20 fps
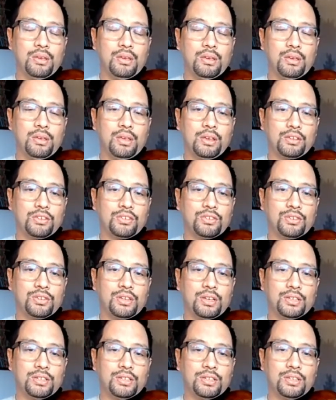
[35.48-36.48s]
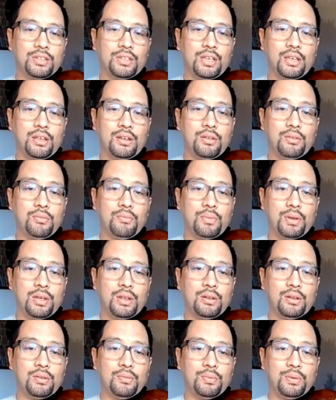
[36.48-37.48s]
exercises that
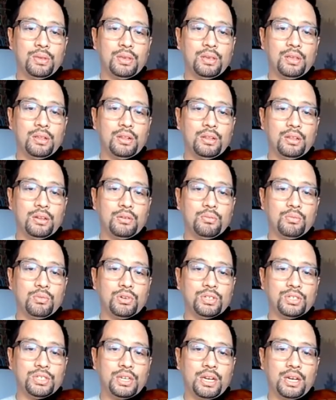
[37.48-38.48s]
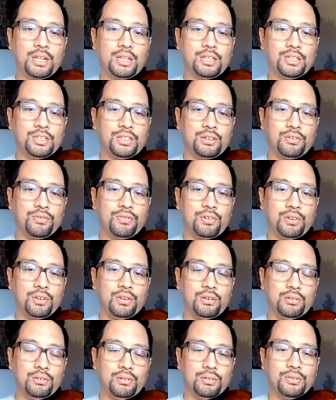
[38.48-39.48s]
might be a little more challenging for
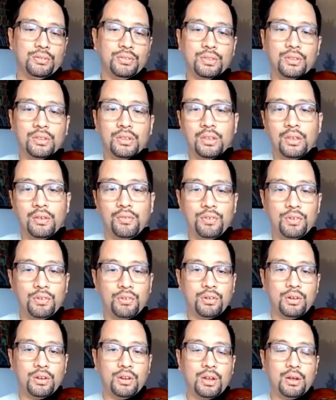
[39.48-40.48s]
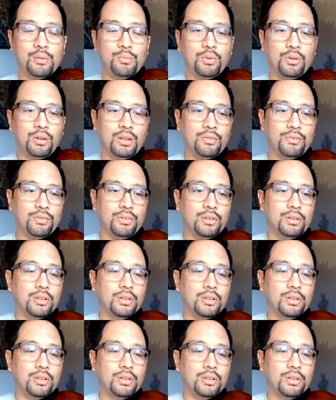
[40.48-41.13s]
you if you're in an upper level.